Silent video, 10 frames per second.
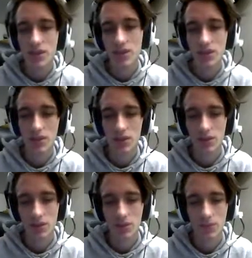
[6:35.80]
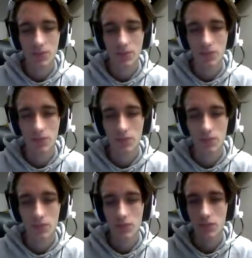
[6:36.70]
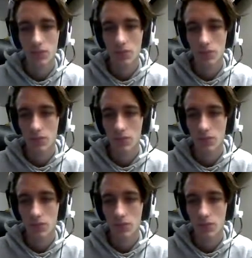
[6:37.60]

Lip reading: No one is speaking in this clip.